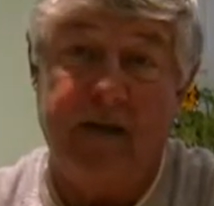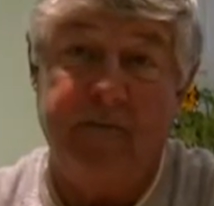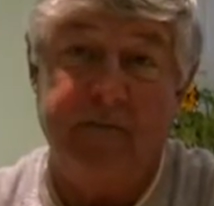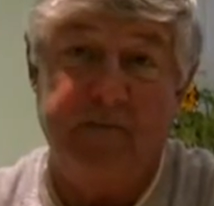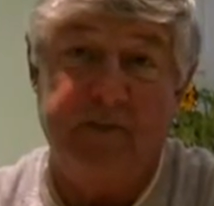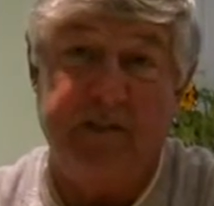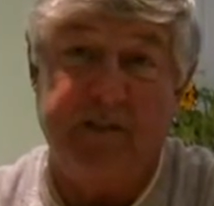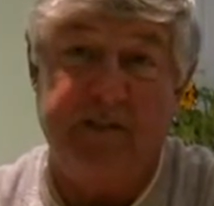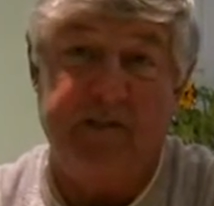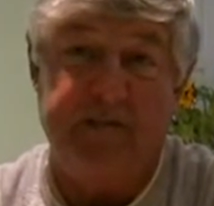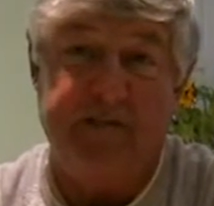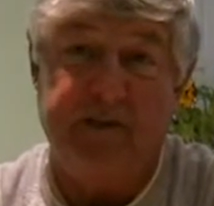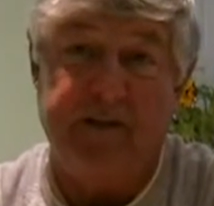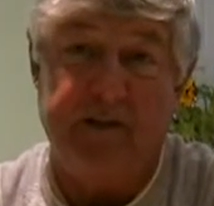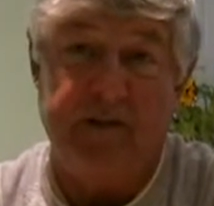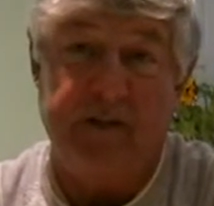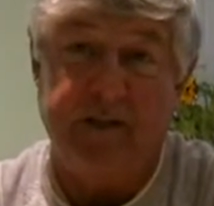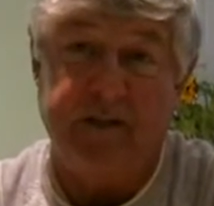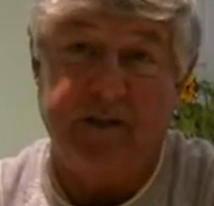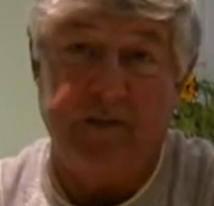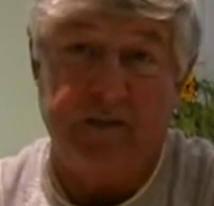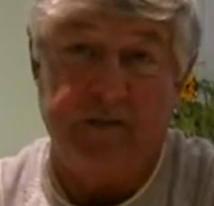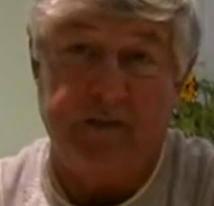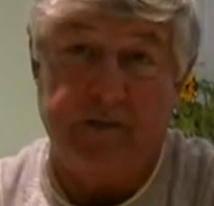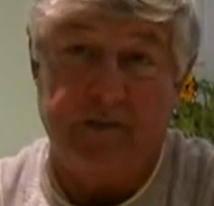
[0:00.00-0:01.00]
Empty
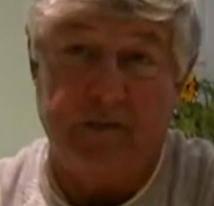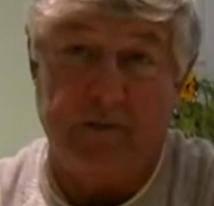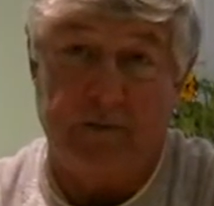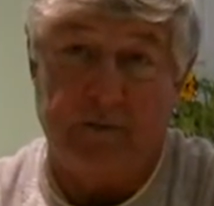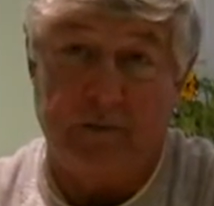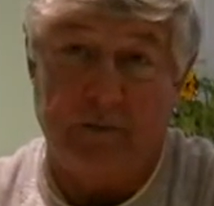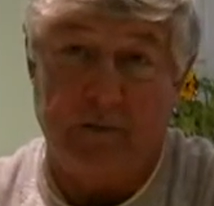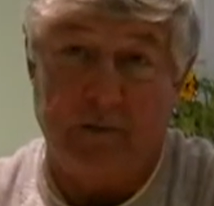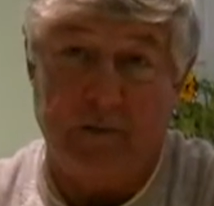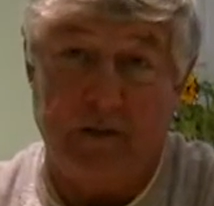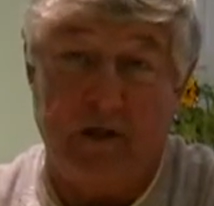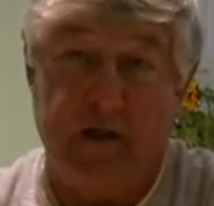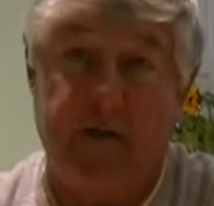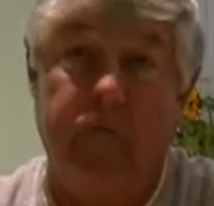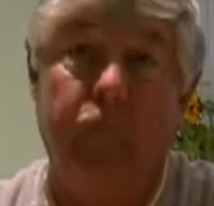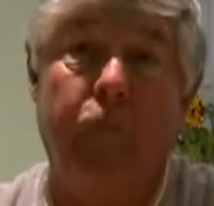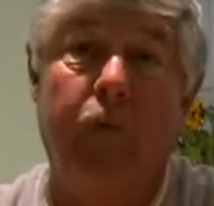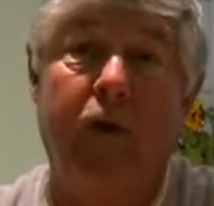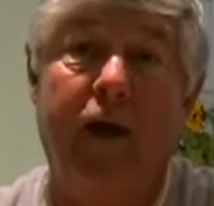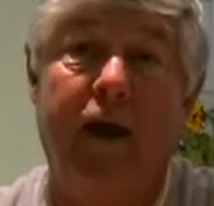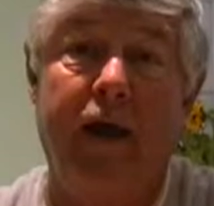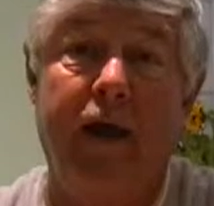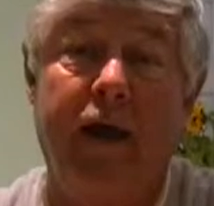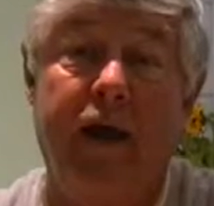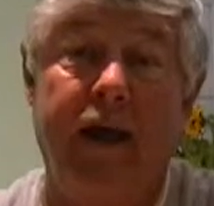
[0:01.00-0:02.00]
furniture store,
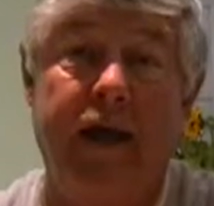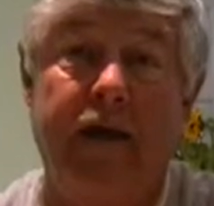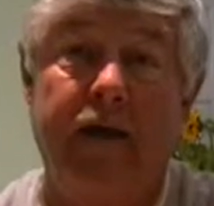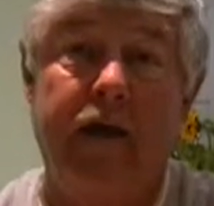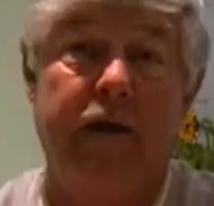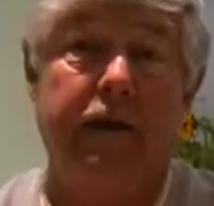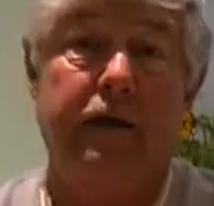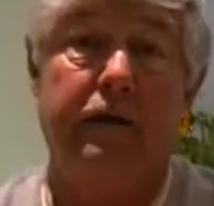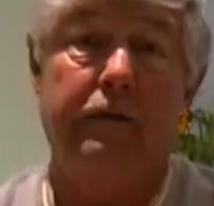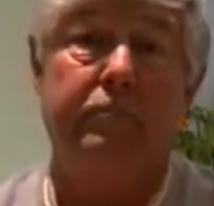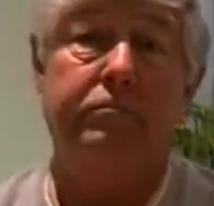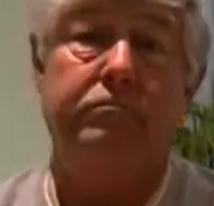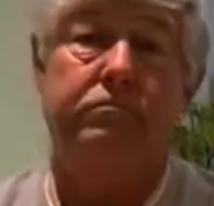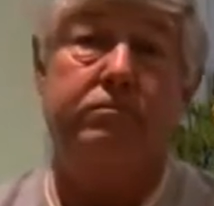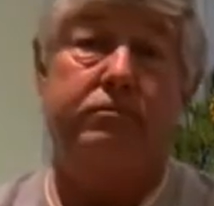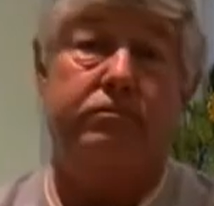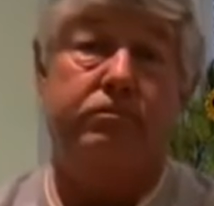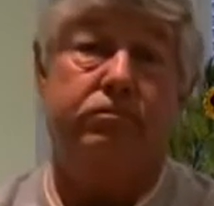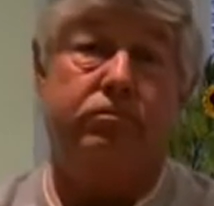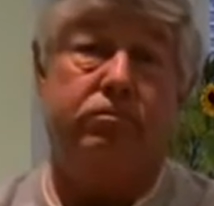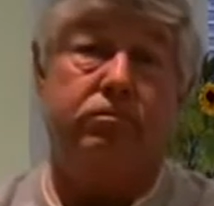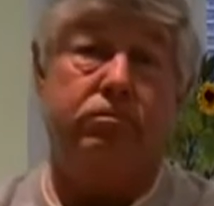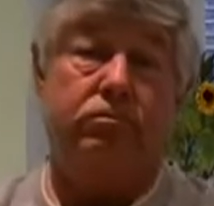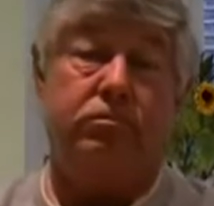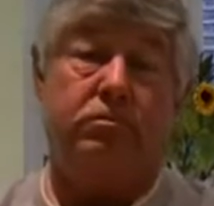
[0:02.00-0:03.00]
warehouse.
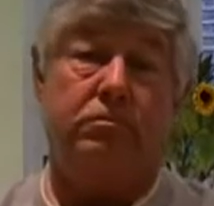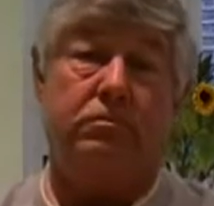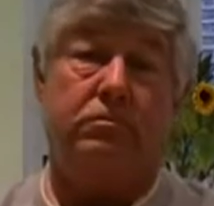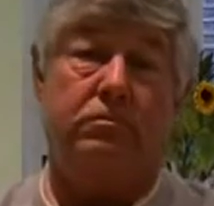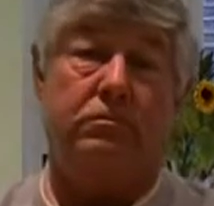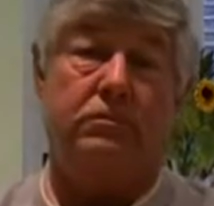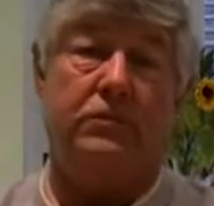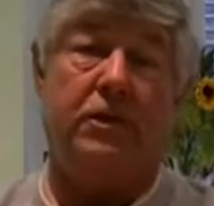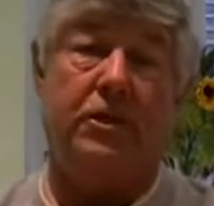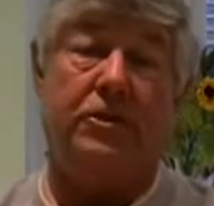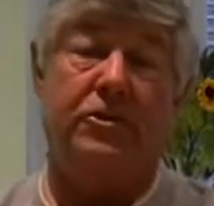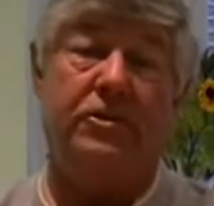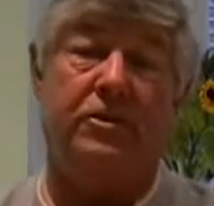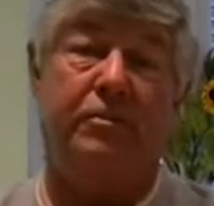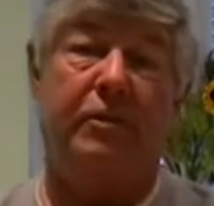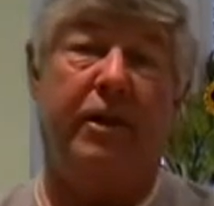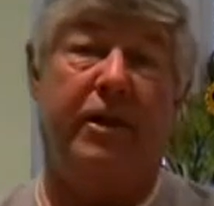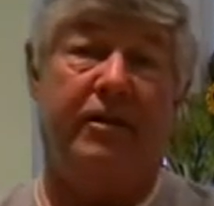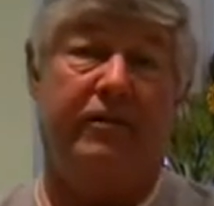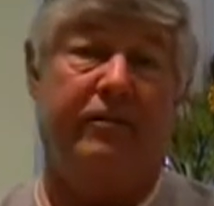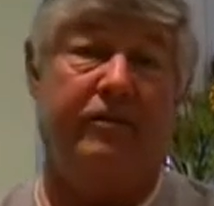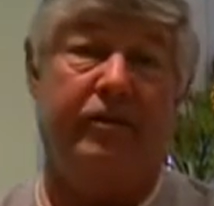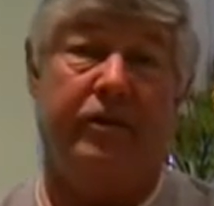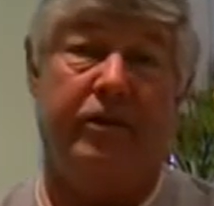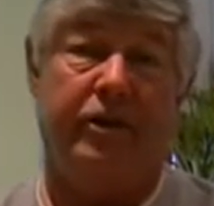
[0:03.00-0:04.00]
They used to
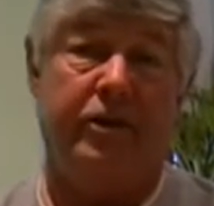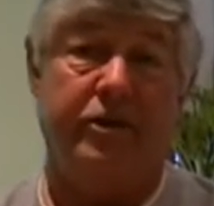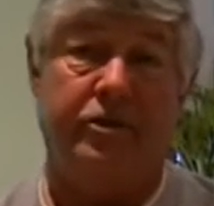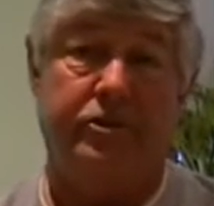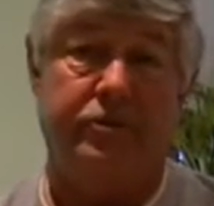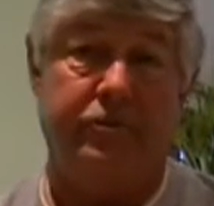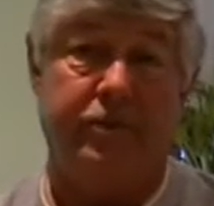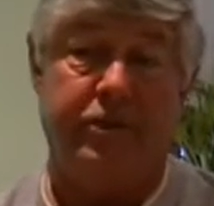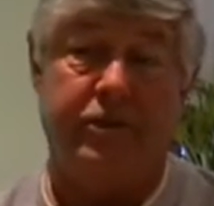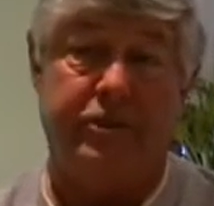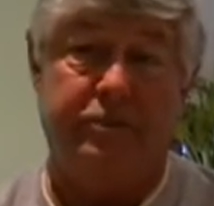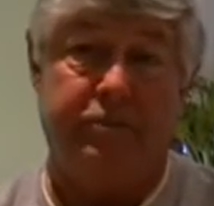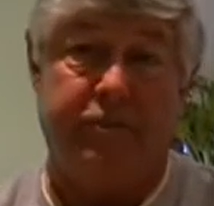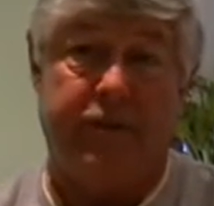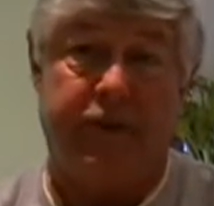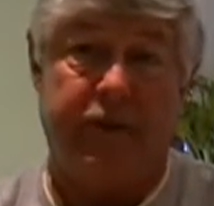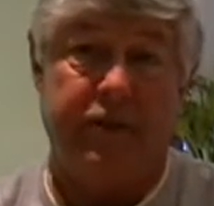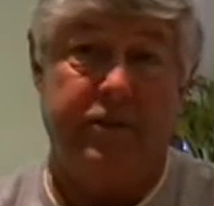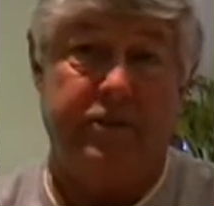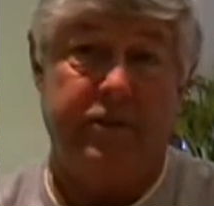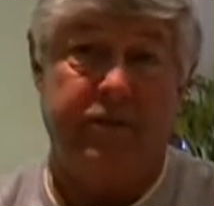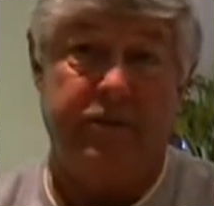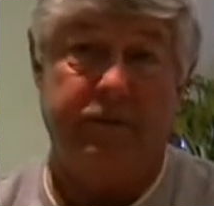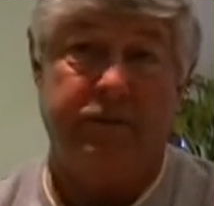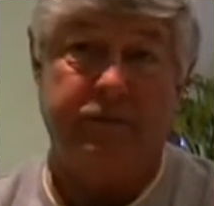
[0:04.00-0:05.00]
make furniture in this
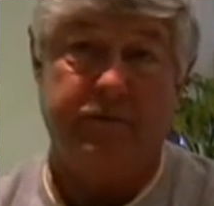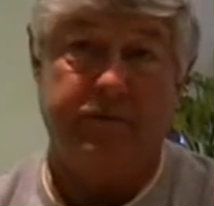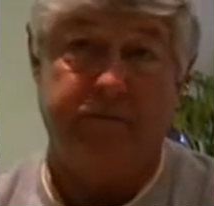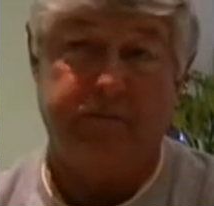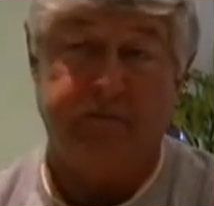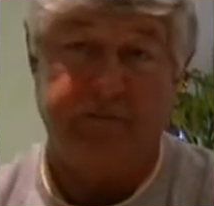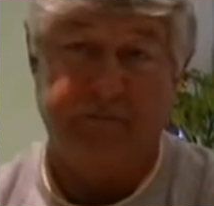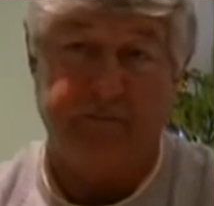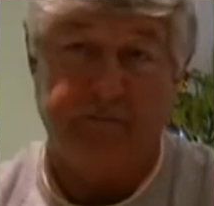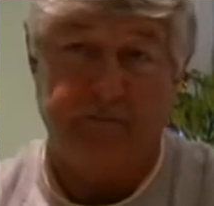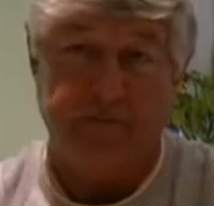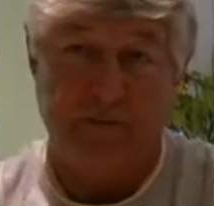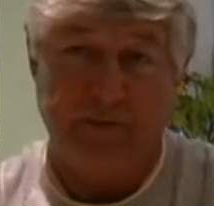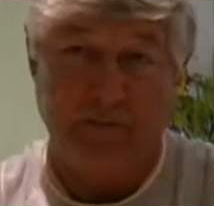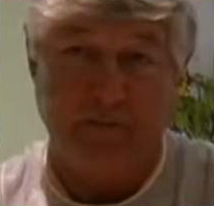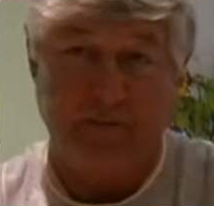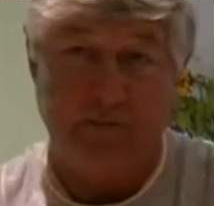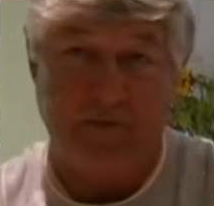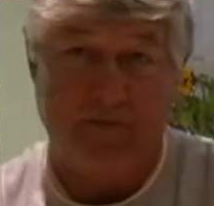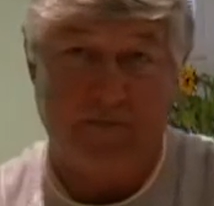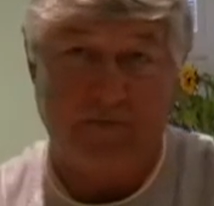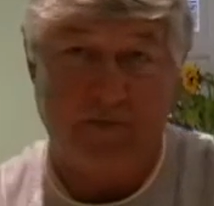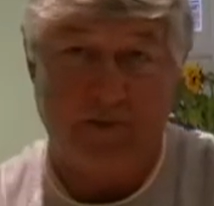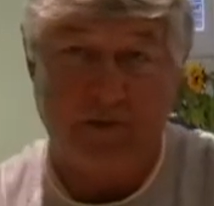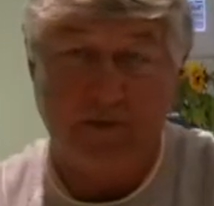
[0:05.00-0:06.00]
place. It was
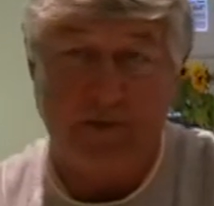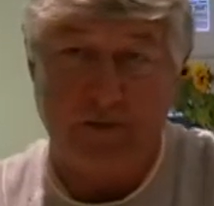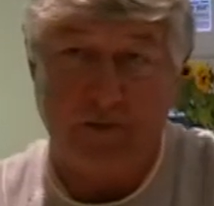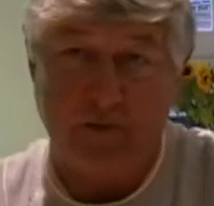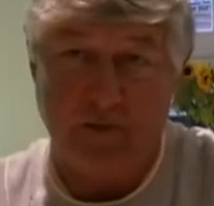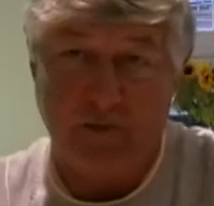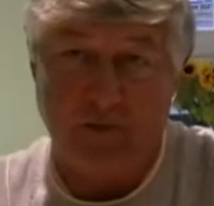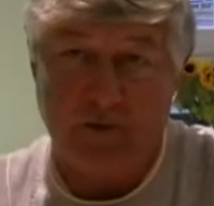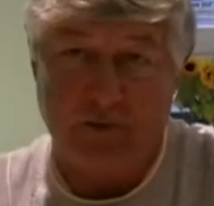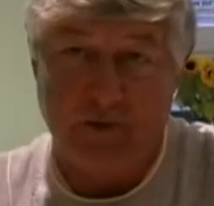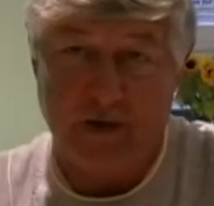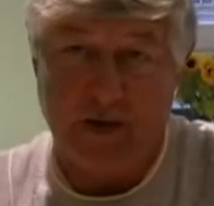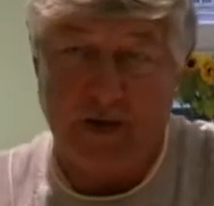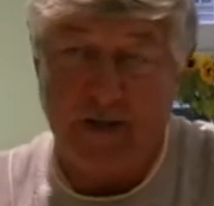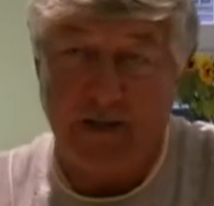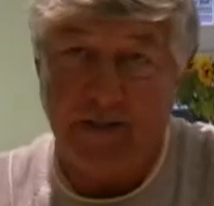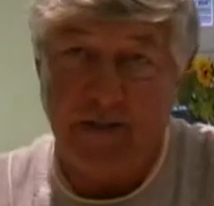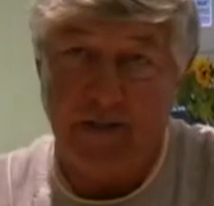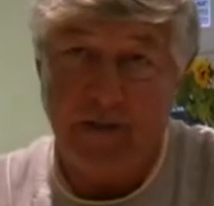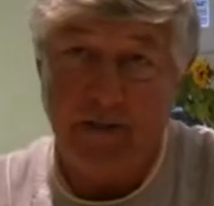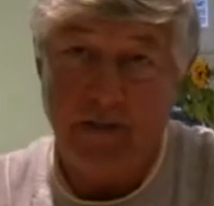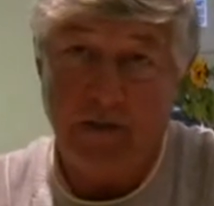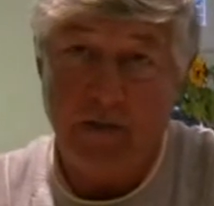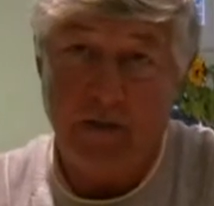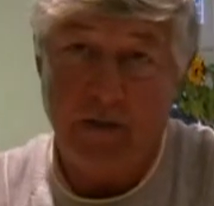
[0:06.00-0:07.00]
ripped your feet to
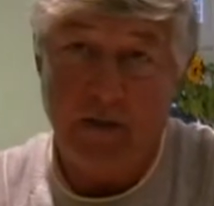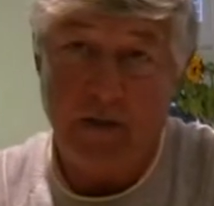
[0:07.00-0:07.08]
shreds.